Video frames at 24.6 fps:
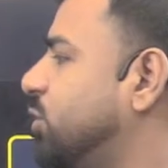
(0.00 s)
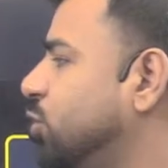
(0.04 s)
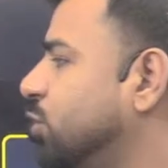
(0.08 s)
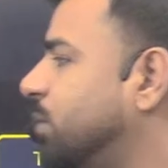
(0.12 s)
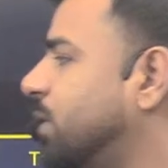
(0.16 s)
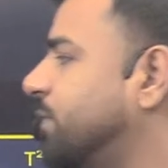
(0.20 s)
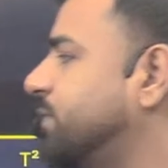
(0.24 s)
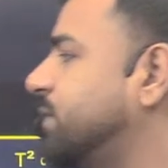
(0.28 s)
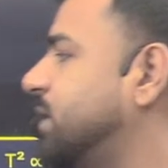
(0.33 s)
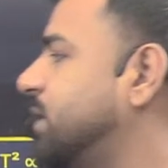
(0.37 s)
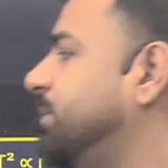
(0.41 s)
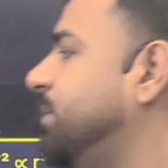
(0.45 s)

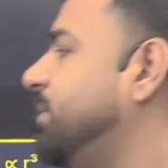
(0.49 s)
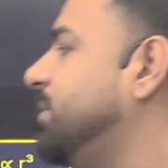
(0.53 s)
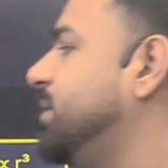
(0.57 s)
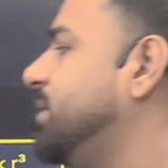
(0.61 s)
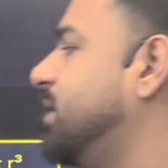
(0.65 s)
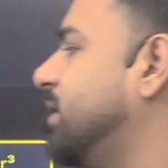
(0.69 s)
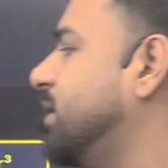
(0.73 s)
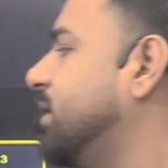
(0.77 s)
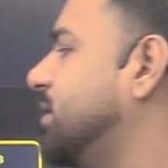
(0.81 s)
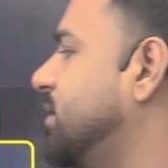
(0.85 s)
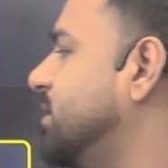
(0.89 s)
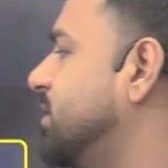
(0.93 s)
of semi-major
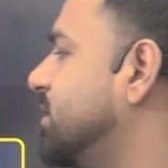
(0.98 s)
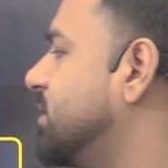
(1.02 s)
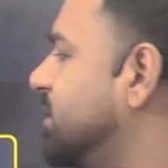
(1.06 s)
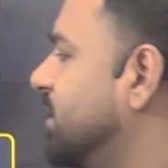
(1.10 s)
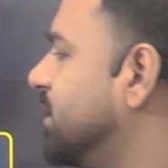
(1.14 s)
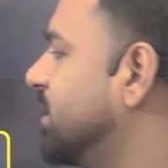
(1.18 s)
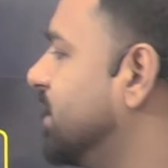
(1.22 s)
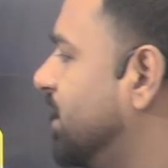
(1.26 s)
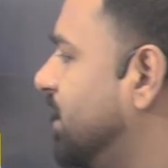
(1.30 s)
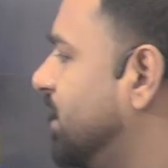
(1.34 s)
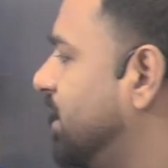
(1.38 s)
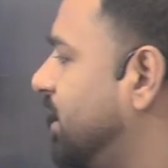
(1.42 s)
axis,
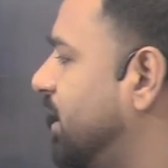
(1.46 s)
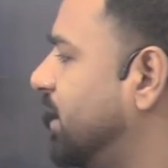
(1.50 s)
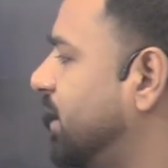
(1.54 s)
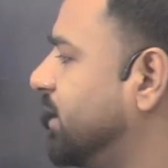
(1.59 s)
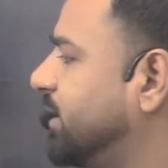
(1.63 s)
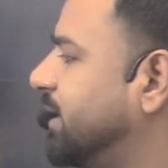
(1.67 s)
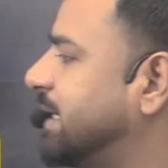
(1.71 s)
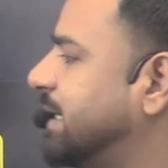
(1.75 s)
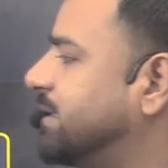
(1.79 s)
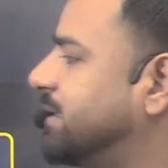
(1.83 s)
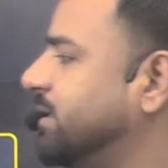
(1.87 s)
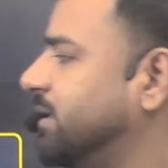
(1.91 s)
and
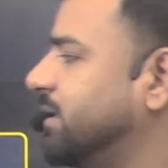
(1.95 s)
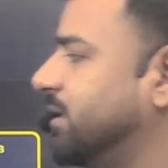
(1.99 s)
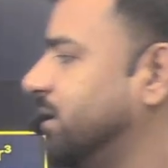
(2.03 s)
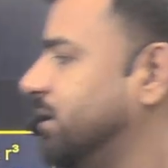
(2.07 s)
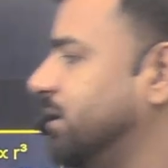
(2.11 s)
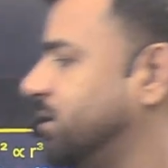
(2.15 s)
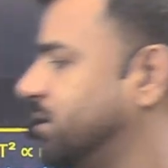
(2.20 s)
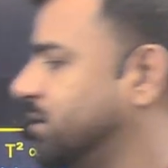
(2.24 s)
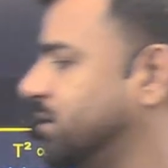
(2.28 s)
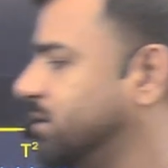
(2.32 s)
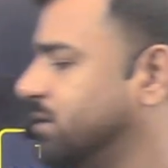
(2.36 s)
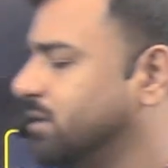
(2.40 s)
that's the
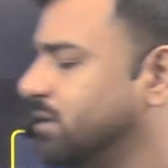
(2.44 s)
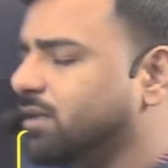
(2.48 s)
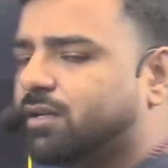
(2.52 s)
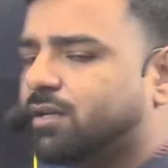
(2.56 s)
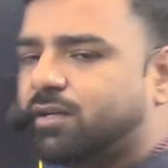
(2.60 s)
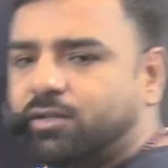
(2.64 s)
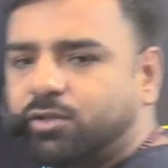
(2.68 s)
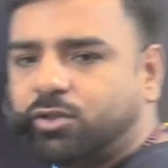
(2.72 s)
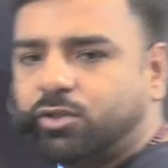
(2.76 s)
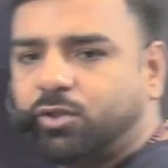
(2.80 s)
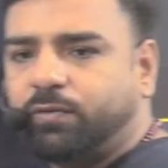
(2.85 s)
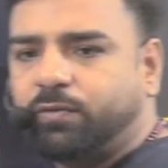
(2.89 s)
relation.
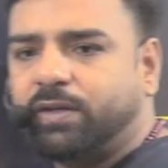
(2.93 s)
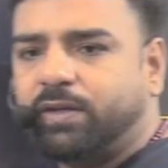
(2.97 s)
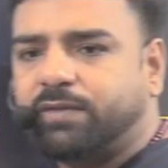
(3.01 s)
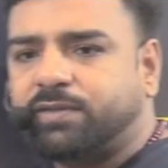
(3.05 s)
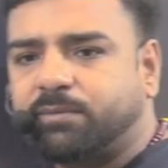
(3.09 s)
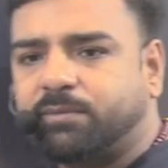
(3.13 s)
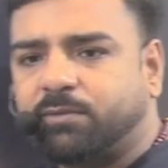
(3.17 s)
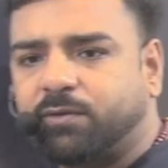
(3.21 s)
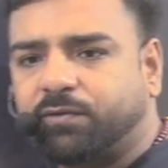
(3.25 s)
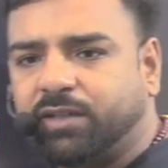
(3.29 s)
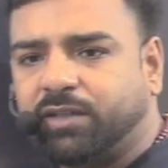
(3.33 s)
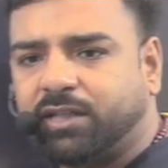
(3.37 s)
So we have
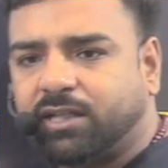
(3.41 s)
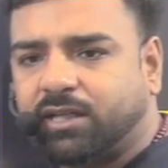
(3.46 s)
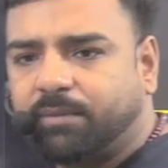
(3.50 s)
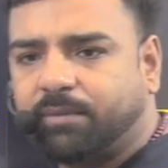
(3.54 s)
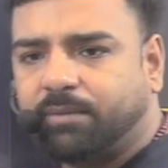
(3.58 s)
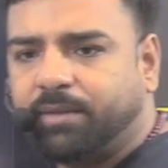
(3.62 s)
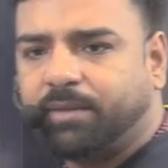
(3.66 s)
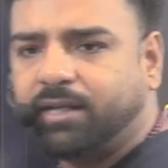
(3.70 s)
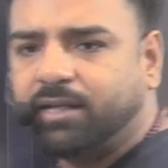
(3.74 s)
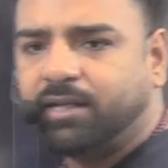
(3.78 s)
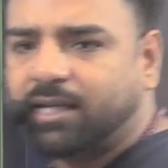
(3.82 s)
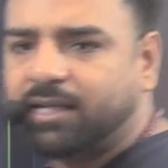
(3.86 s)
some of the
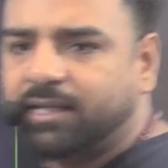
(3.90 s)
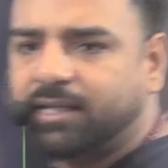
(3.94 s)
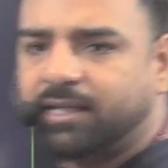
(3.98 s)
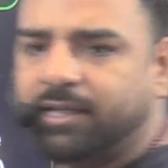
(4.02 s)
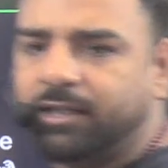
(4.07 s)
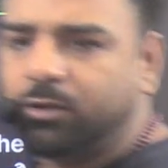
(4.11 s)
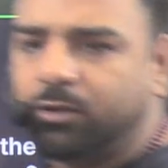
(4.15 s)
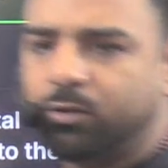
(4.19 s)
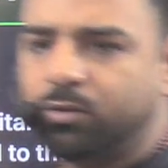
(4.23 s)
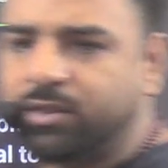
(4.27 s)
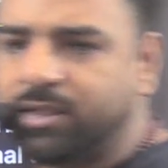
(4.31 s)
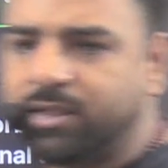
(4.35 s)
comment. I
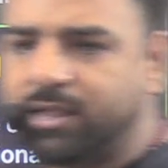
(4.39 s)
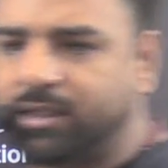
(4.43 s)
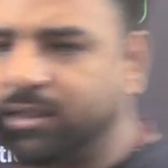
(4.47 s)
need to check the